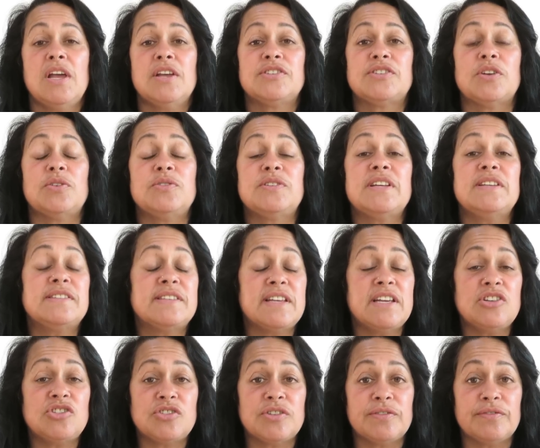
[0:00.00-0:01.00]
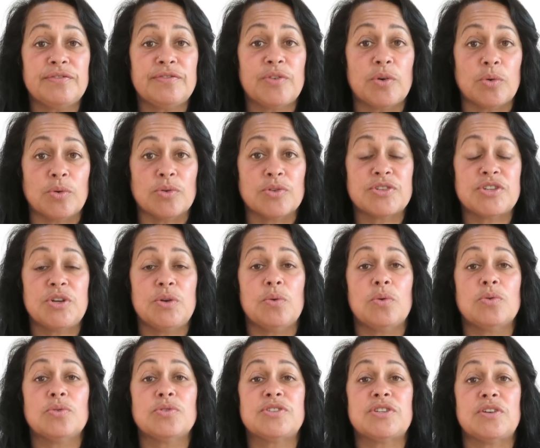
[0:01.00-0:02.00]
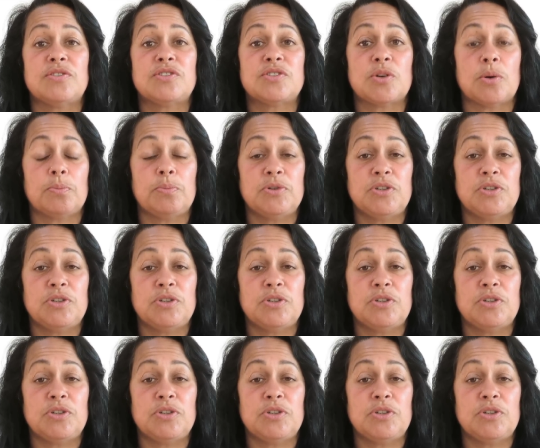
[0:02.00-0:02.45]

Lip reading: So since the estrogen falls, you also stop